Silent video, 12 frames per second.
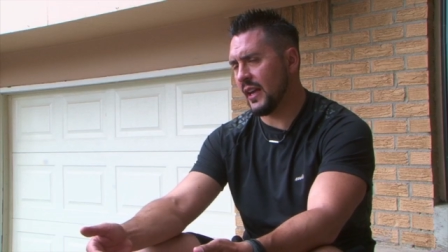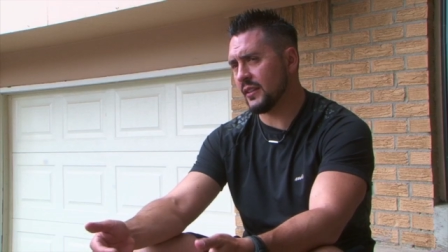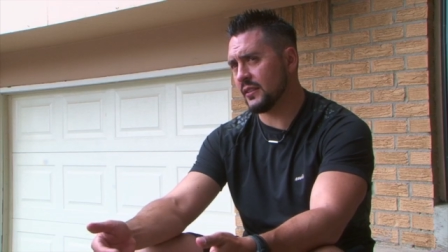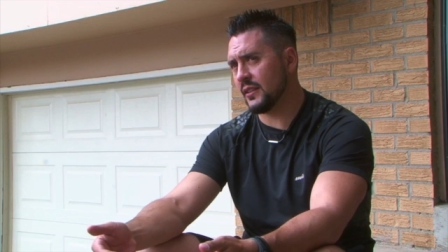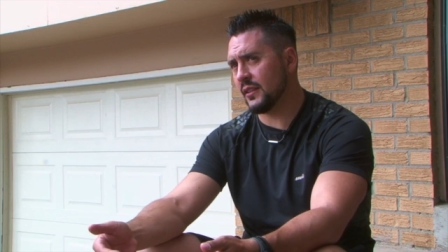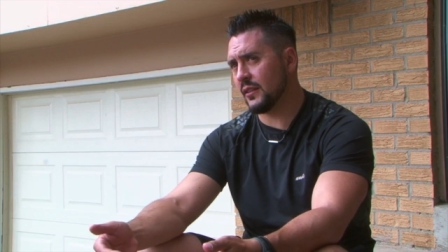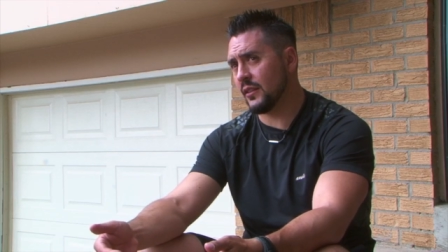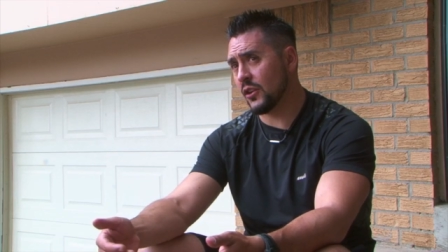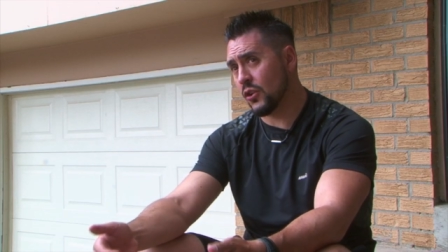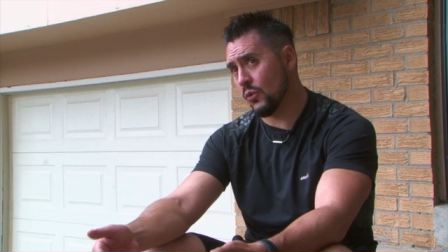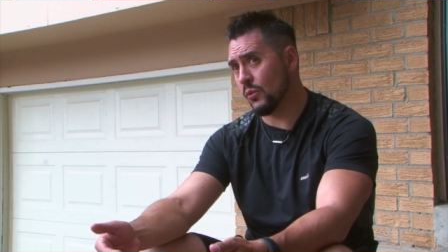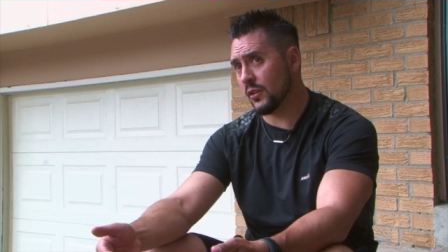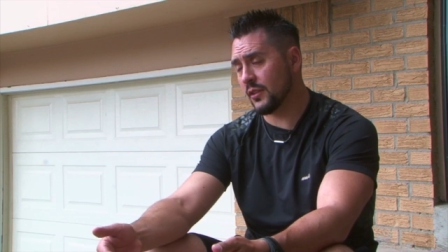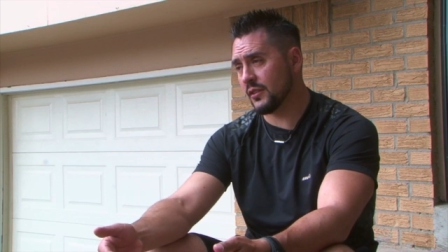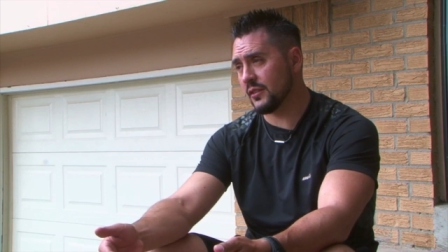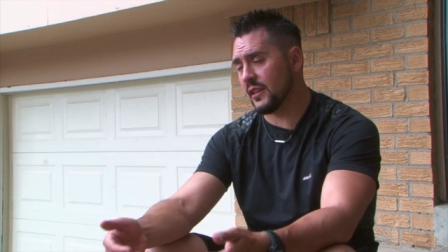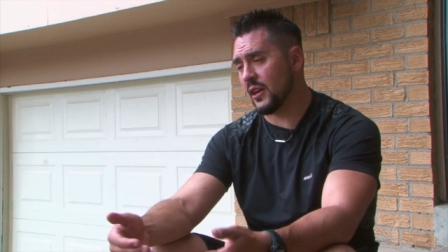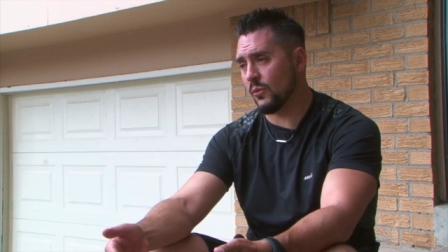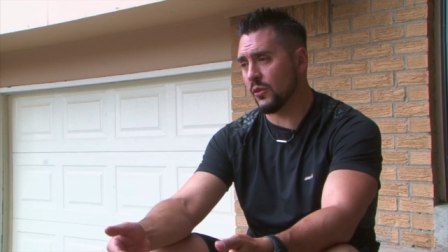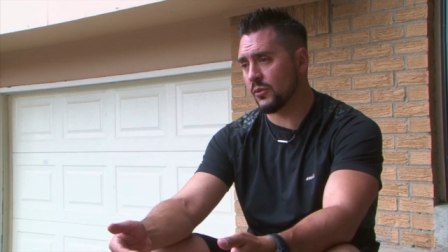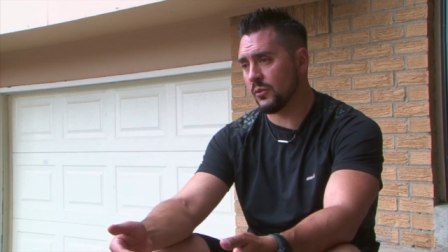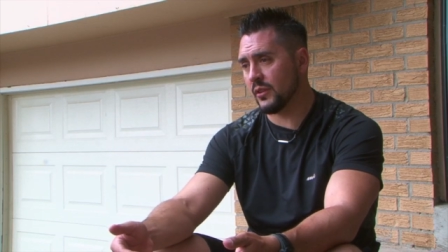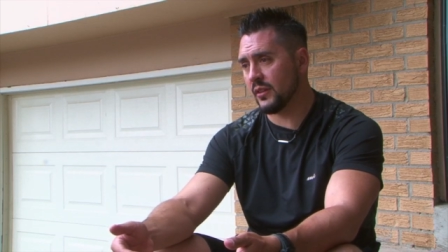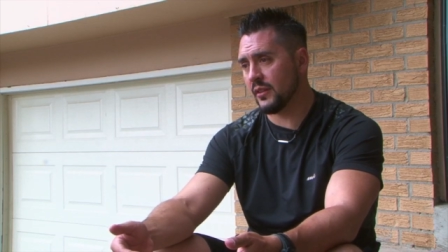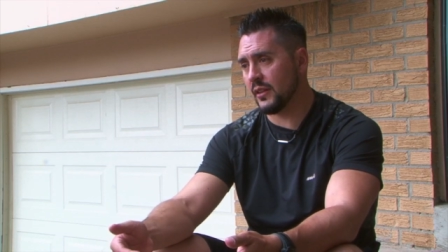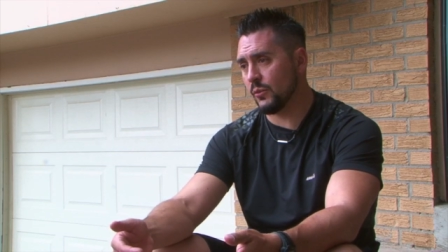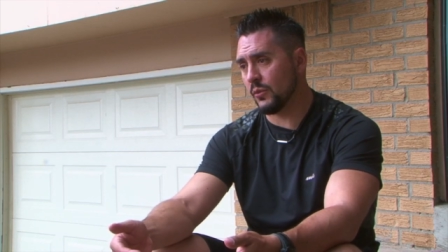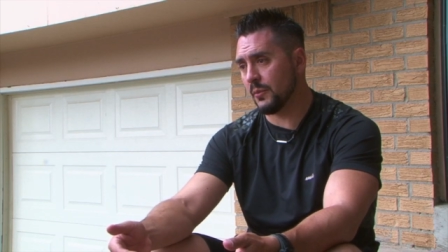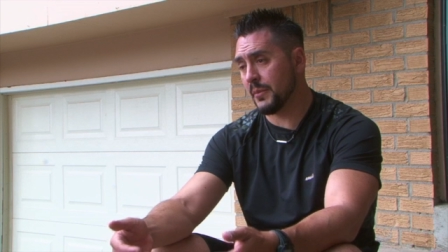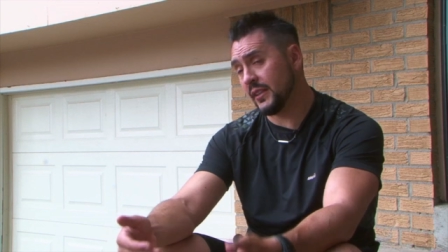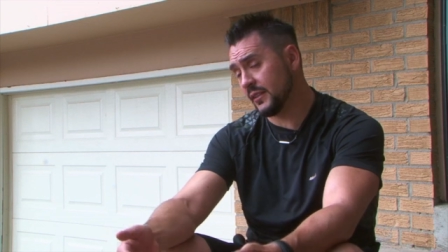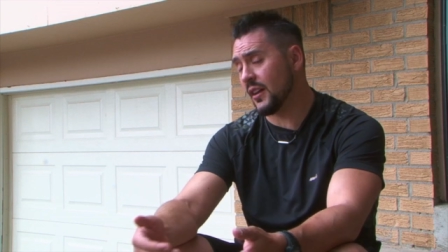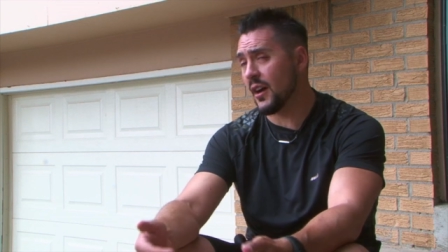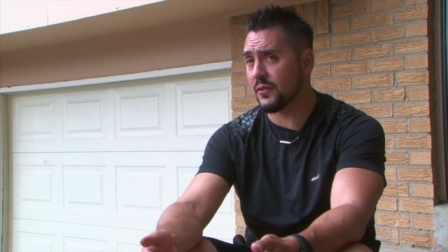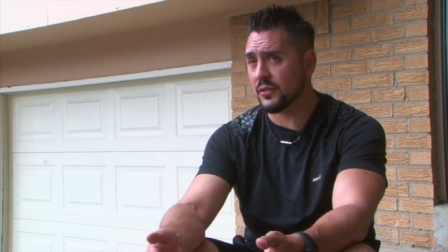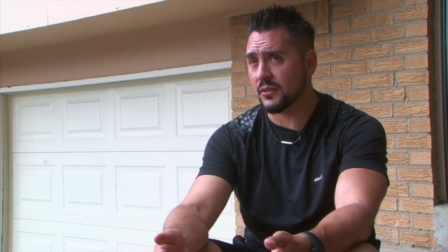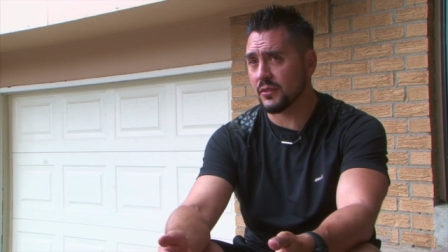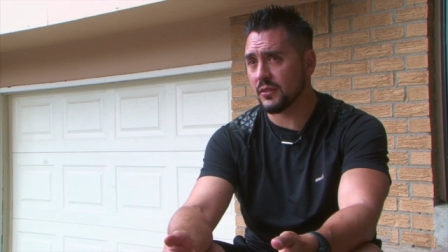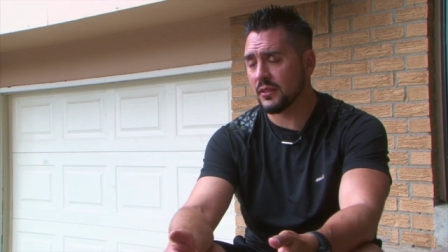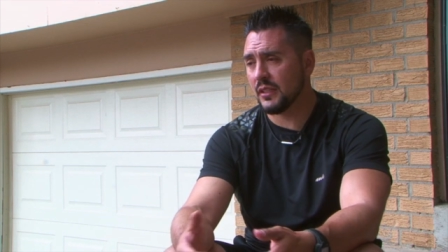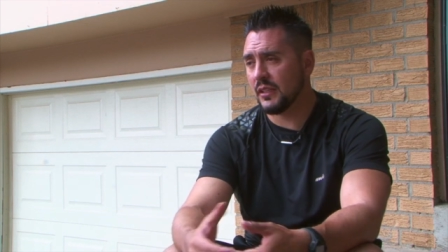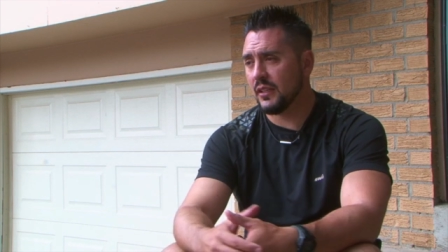as did the coworkers that I worked with that were peace officers.